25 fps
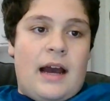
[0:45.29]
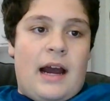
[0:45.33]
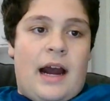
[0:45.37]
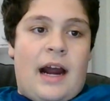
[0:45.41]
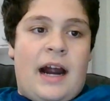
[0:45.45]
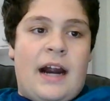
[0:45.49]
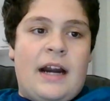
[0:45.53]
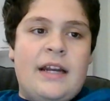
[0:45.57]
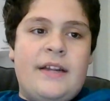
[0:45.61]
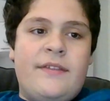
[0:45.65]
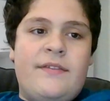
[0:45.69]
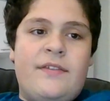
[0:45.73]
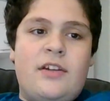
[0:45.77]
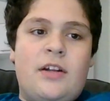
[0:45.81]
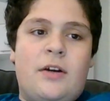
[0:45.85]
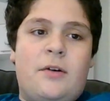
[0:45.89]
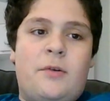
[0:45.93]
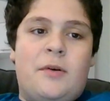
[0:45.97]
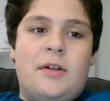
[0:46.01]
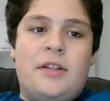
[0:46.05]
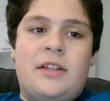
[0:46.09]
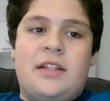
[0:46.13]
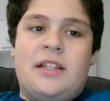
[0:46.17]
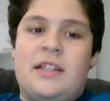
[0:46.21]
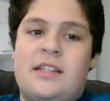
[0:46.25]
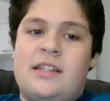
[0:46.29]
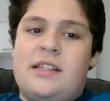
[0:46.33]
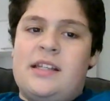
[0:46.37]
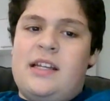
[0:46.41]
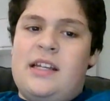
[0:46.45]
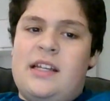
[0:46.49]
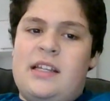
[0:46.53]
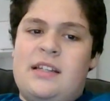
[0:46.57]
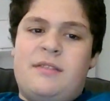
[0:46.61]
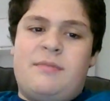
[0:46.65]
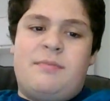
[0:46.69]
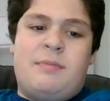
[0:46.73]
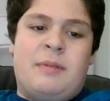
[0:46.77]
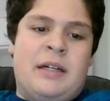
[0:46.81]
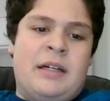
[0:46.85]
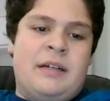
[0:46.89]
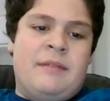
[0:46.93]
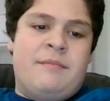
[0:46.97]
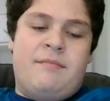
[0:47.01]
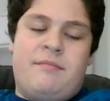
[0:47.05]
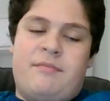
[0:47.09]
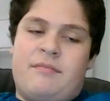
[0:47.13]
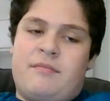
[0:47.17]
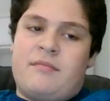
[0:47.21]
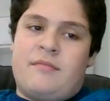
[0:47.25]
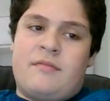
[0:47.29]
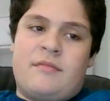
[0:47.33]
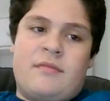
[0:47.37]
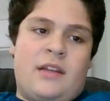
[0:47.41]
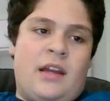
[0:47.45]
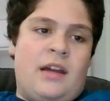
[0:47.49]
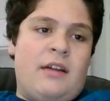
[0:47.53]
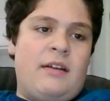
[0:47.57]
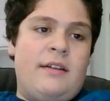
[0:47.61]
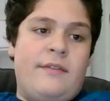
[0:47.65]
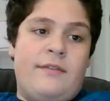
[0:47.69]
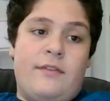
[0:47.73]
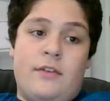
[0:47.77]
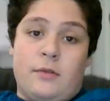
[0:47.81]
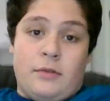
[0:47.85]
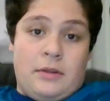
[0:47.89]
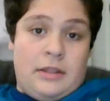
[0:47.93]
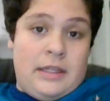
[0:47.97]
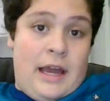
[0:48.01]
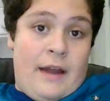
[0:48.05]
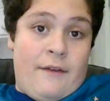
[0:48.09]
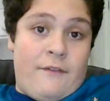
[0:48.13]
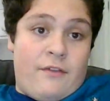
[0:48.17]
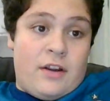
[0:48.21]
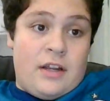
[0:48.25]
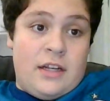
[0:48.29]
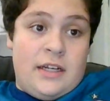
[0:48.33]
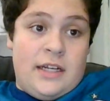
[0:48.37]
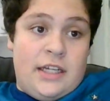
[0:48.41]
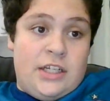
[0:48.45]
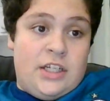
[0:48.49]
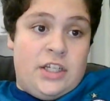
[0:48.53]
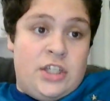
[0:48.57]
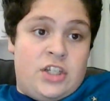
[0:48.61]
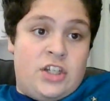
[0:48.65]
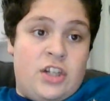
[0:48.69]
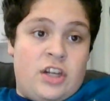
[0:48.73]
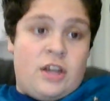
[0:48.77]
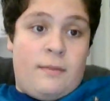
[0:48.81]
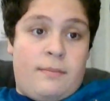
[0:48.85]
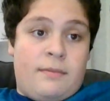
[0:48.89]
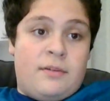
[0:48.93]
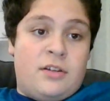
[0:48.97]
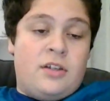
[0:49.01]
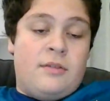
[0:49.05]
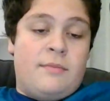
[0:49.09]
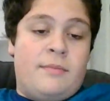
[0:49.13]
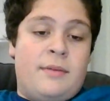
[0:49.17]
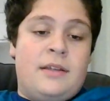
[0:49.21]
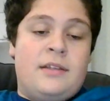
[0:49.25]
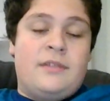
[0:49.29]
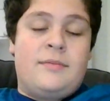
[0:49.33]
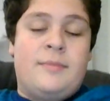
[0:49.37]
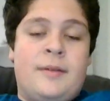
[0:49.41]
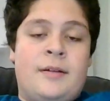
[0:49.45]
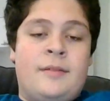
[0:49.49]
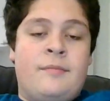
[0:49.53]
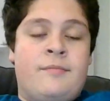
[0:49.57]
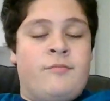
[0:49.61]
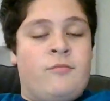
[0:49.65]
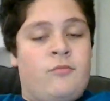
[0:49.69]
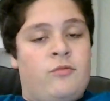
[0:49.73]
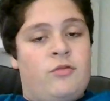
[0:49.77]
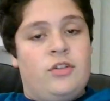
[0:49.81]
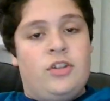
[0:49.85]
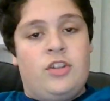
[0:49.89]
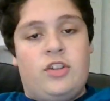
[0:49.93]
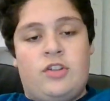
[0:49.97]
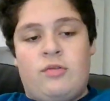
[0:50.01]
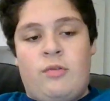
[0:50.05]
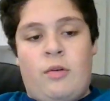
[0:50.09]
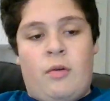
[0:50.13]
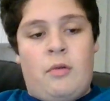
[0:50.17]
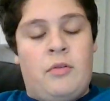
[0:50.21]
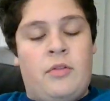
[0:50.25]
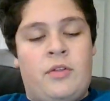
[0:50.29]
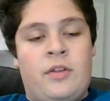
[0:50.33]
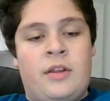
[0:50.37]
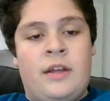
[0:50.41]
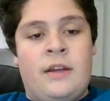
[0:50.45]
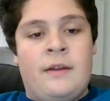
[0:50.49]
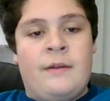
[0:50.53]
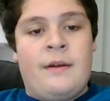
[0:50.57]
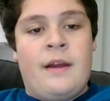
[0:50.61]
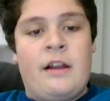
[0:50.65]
I don't even know what this is, but I don't even know what the African Nations Championship is, but we'll just roll with it.